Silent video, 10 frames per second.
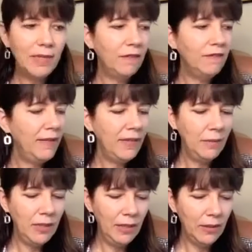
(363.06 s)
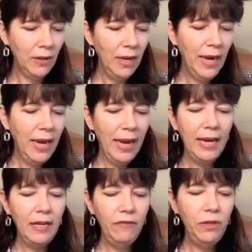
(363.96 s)
comes out 5 times a year.
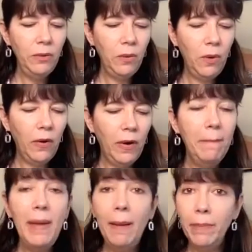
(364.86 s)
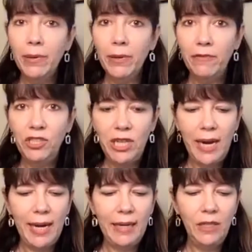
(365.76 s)
And if you are a member of
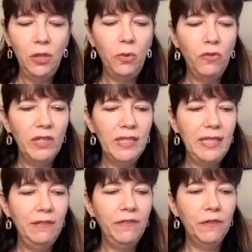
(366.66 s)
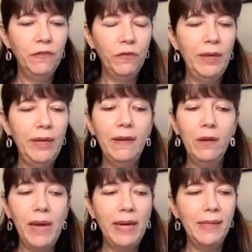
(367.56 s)
CHAD, you will receive for free
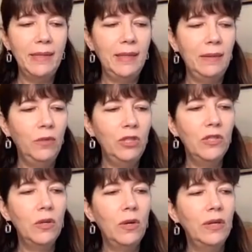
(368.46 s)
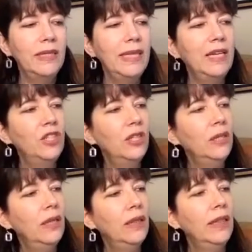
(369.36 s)
their magazine, which is called
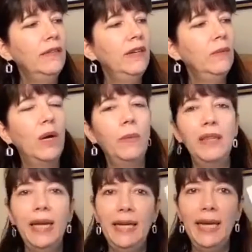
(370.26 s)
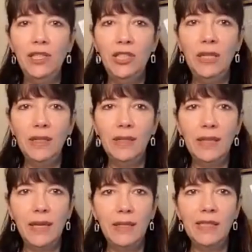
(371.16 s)
Attention, Living Well with ADHD. This
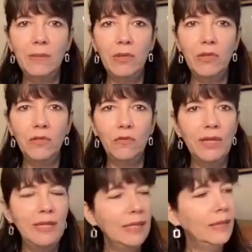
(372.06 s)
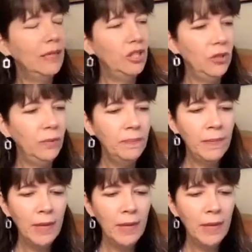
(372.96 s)
again is the most recent issue.